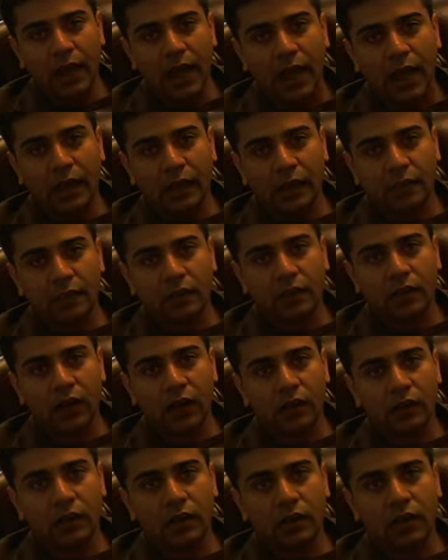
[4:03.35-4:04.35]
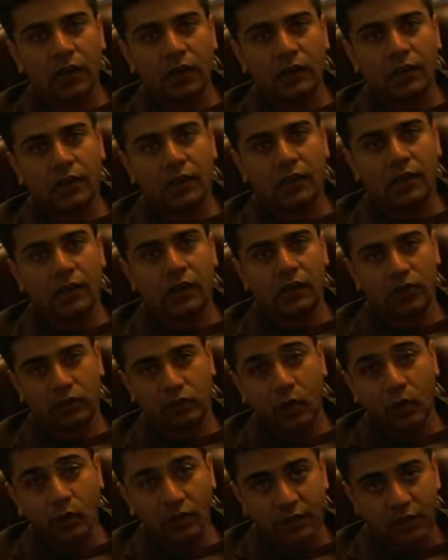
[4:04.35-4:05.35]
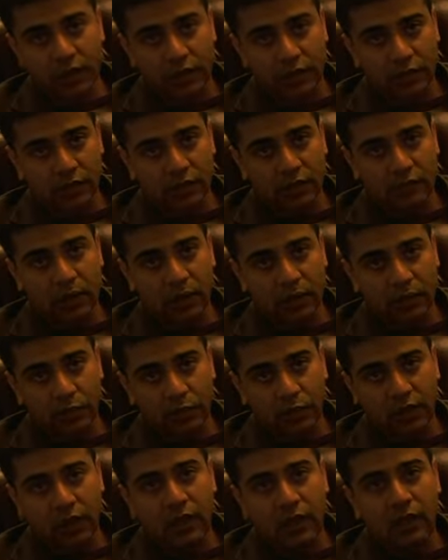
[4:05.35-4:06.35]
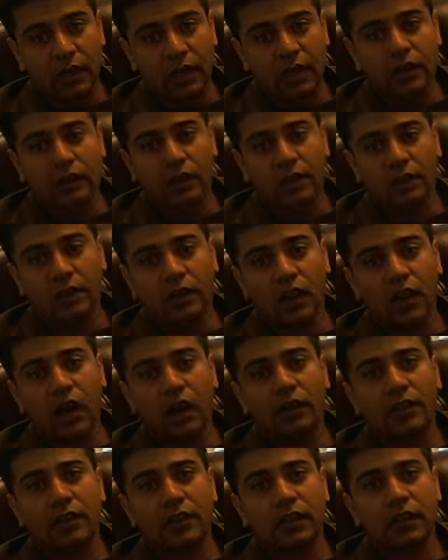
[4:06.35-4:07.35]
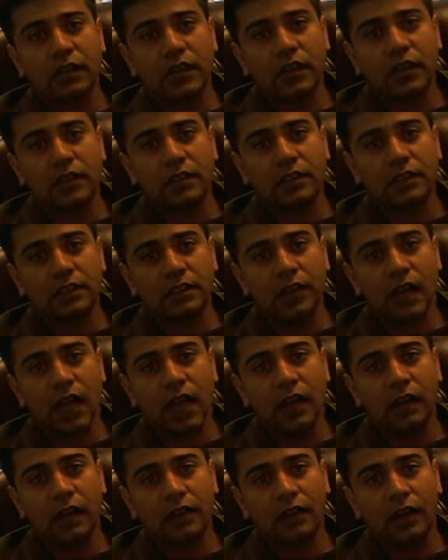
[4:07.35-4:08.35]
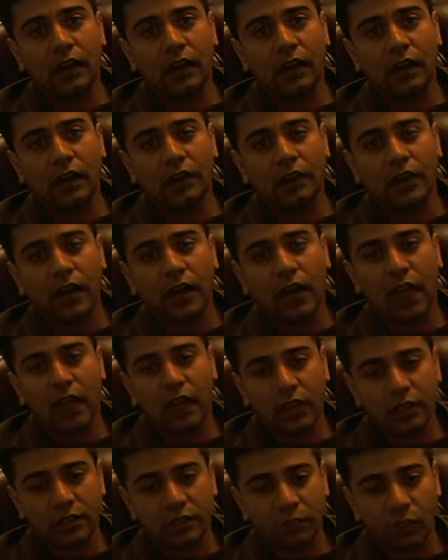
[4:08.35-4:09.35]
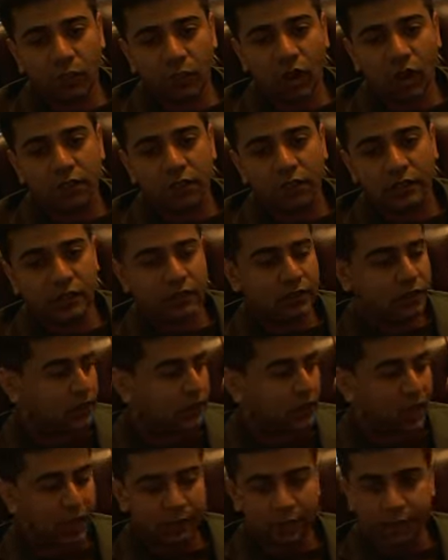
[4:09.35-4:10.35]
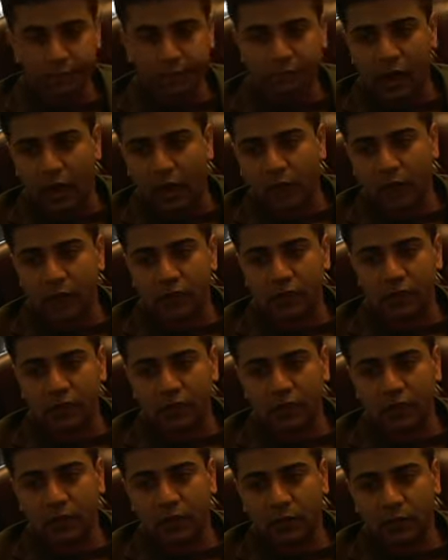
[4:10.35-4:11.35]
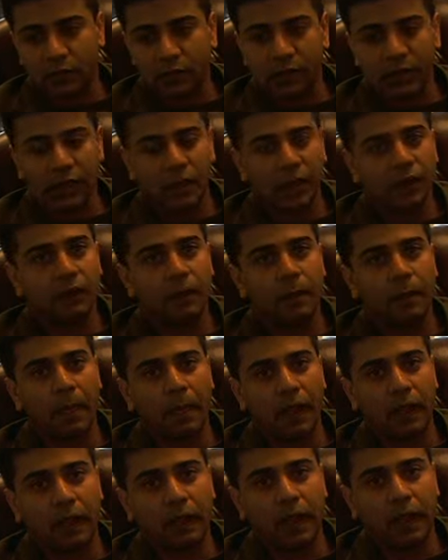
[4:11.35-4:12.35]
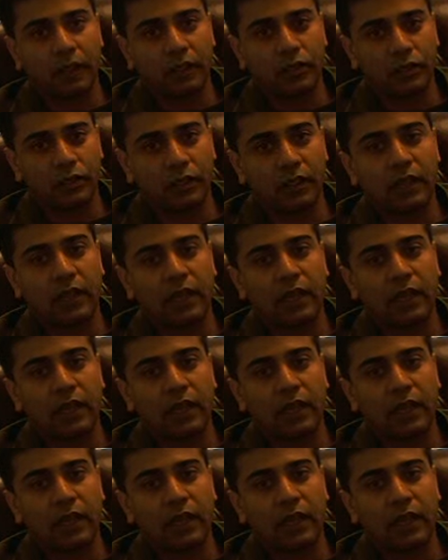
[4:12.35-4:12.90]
And it's done not in a court settings, by the way. It's done inside a small office, just like my office here is a little bit bigger, actually.